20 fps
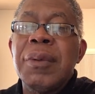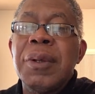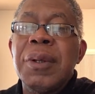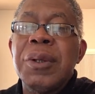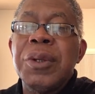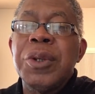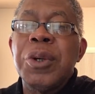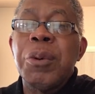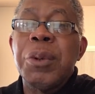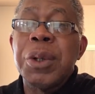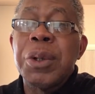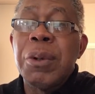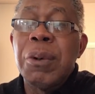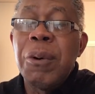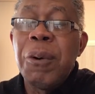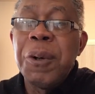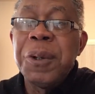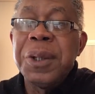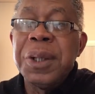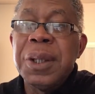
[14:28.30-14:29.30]
your
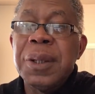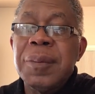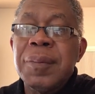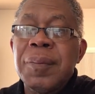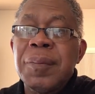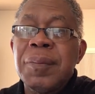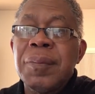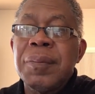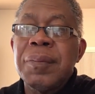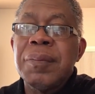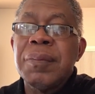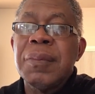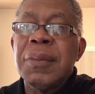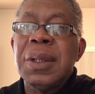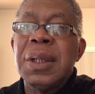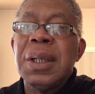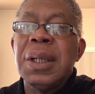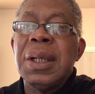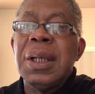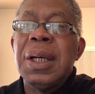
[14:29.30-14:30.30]
recording.
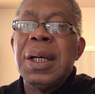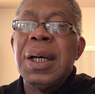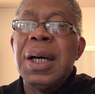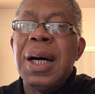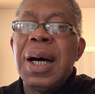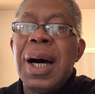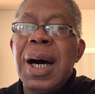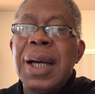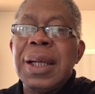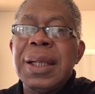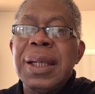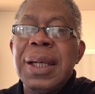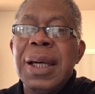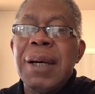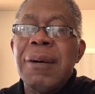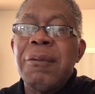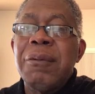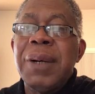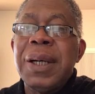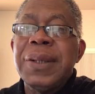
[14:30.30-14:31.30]
I can't
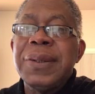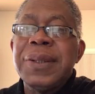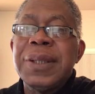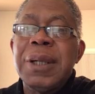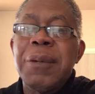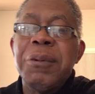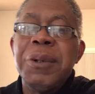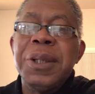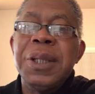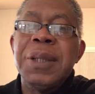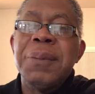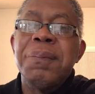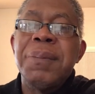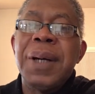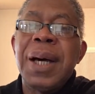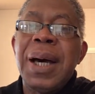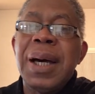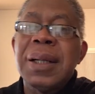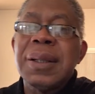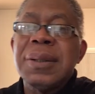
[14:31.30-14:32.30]
wait till we get
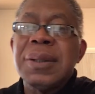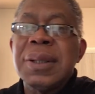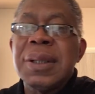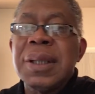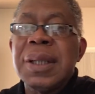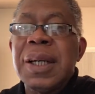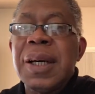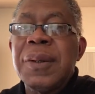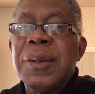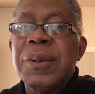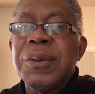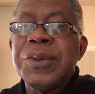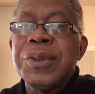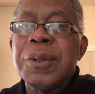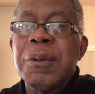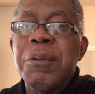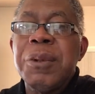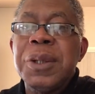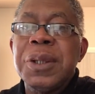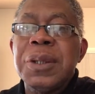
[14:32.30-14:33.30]
back together so
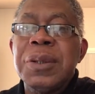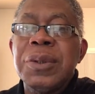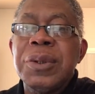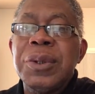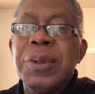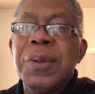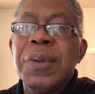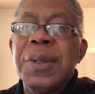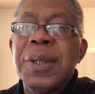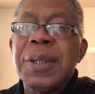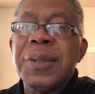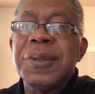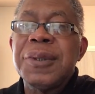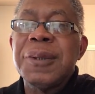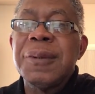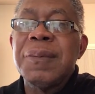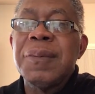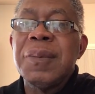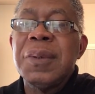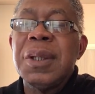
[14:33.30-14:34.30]
we can do this.
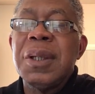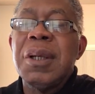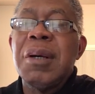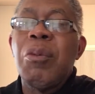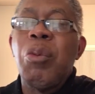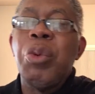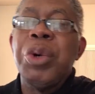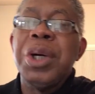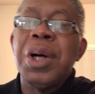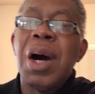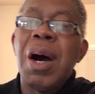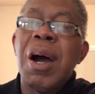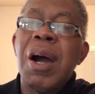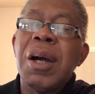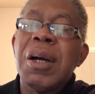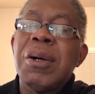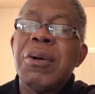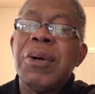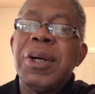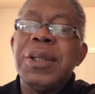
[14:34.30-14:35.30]
We are
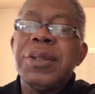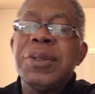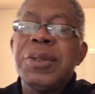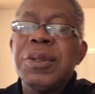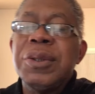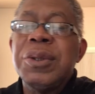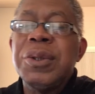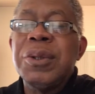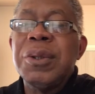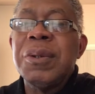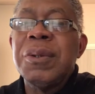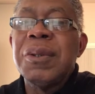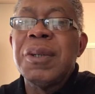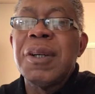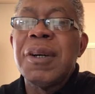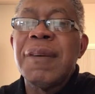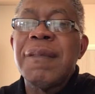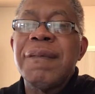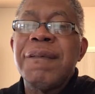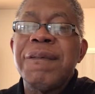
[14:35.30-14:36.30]
going to do
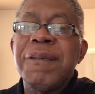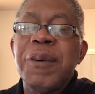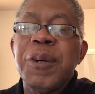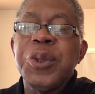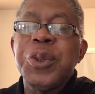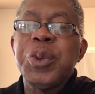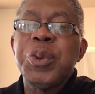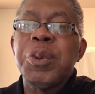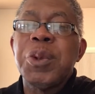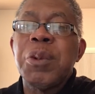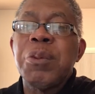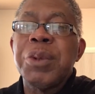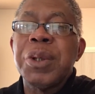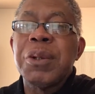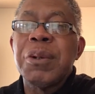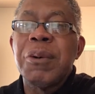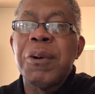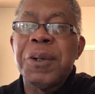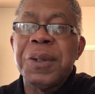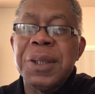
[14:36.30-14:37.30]
a virtual
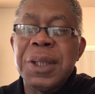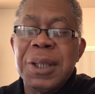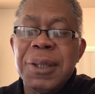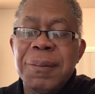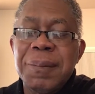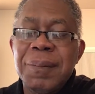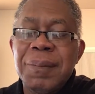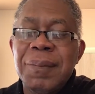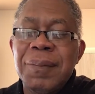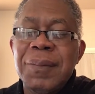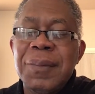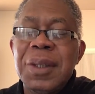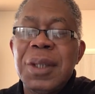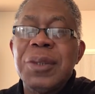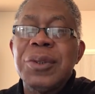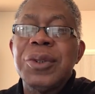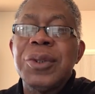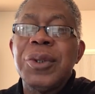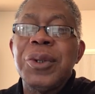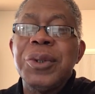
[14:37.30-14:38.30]
recording.
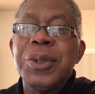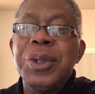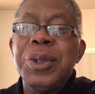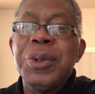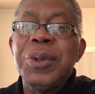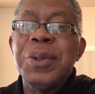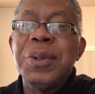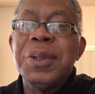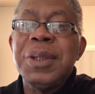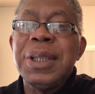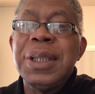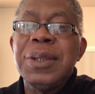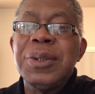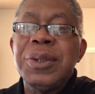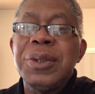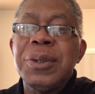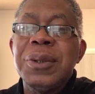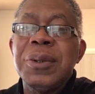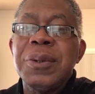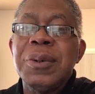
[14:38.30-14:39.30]
So you'll need
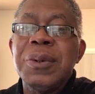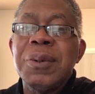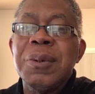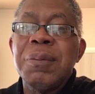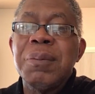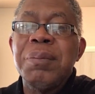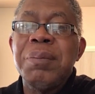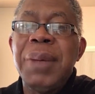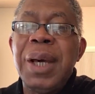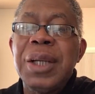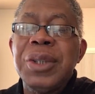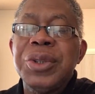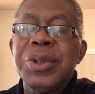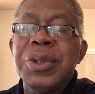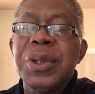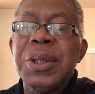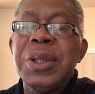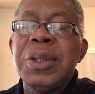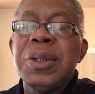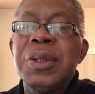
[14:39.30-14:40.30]
to make sure
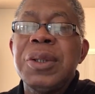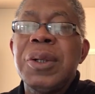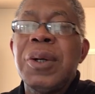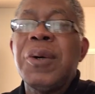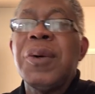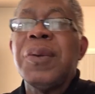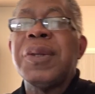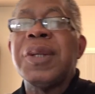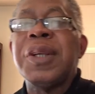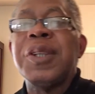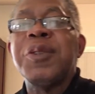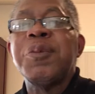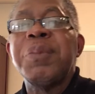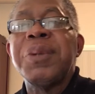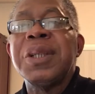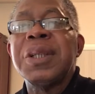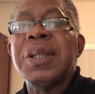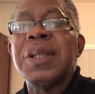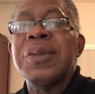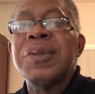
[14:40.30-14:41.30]
you know this,
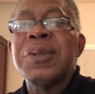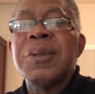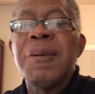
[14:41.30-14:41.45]
because